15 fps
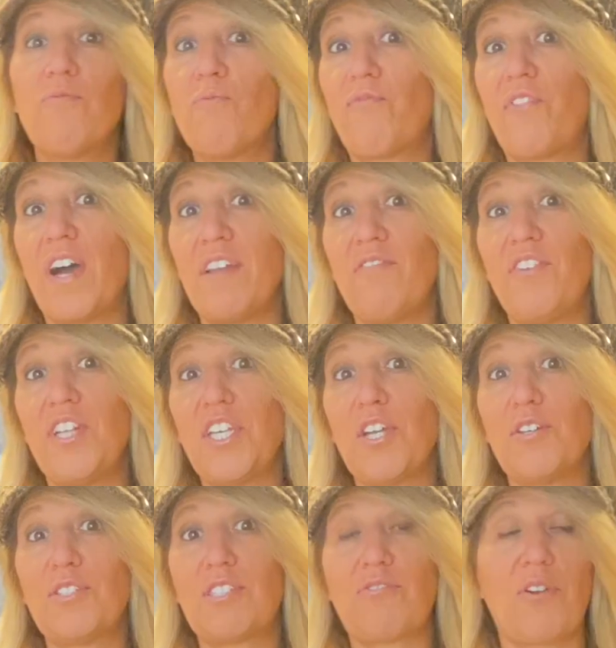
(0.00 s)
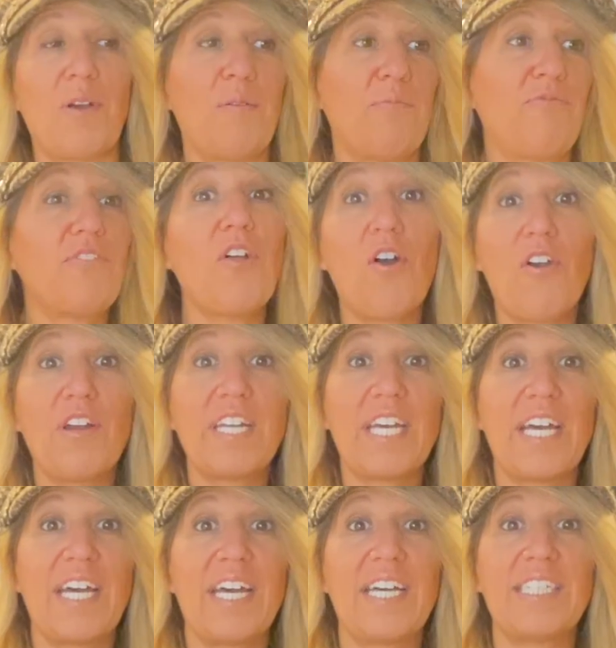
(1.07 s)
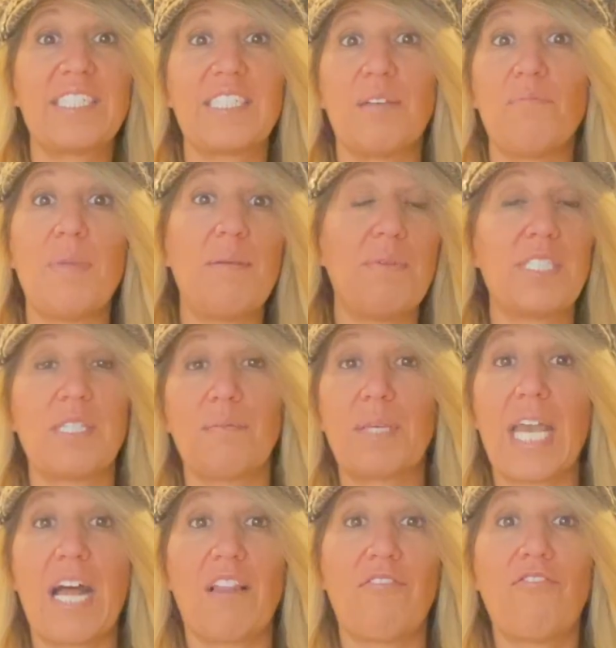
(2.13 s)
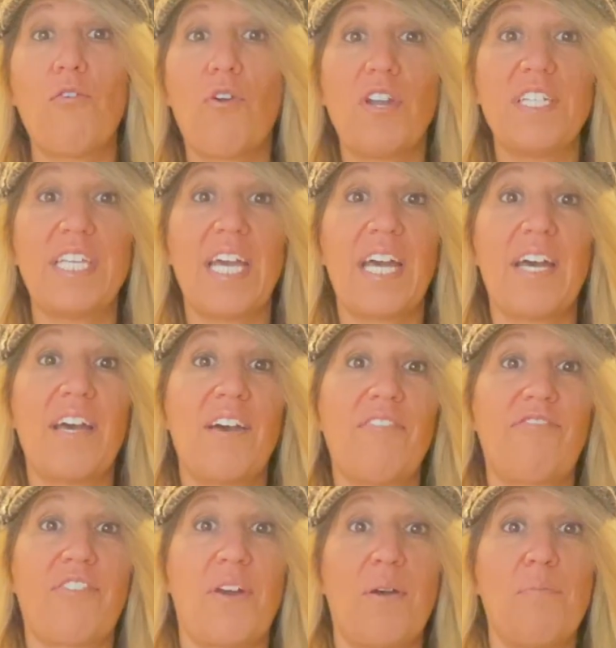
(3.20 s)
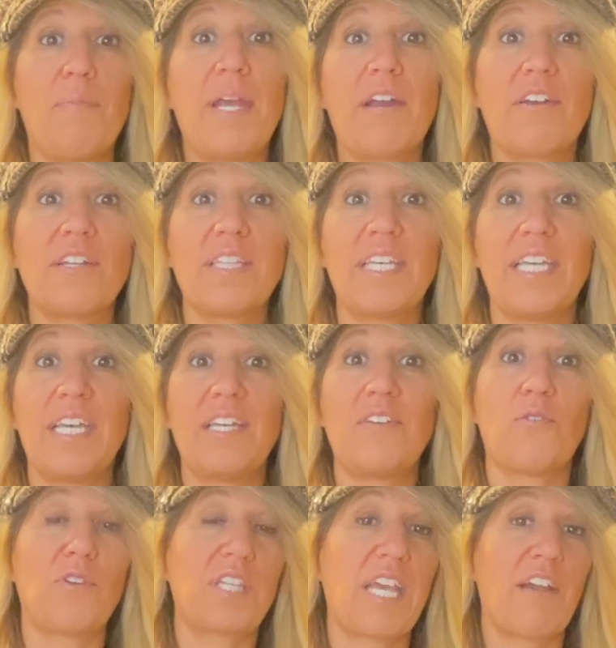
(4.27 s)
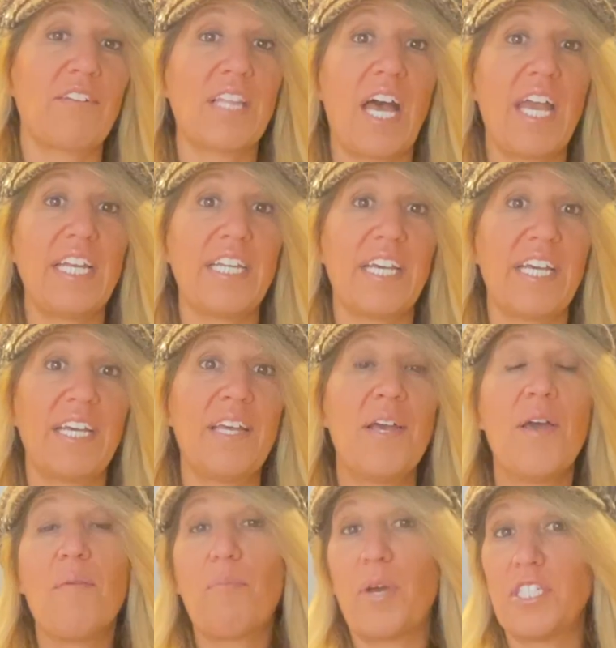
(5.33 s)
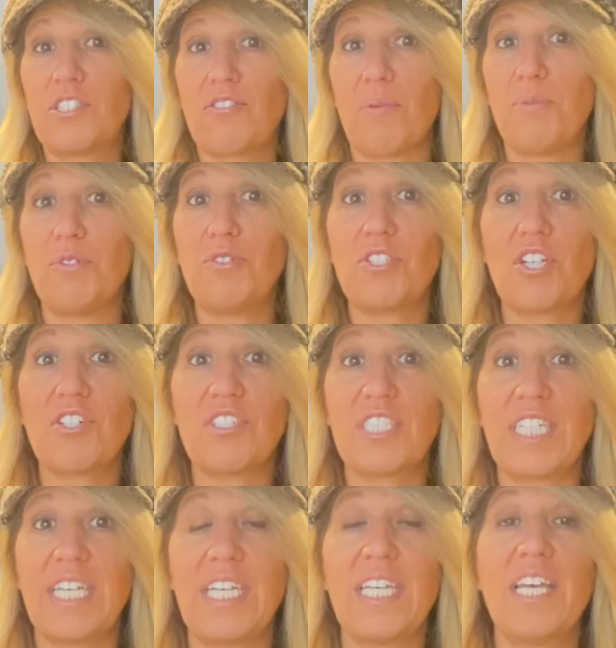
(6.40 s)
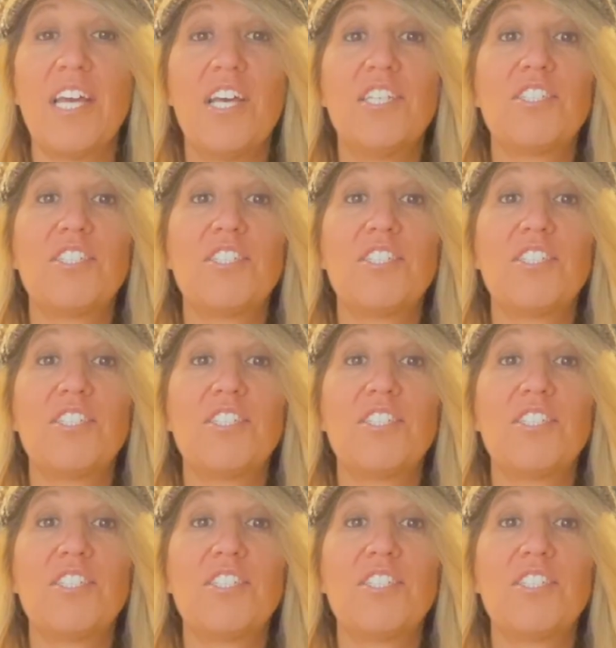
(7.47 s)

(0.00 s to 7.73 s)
fun videos from Florida, maybe some California, from Maryland, North Carolina, bunch from New Jersey.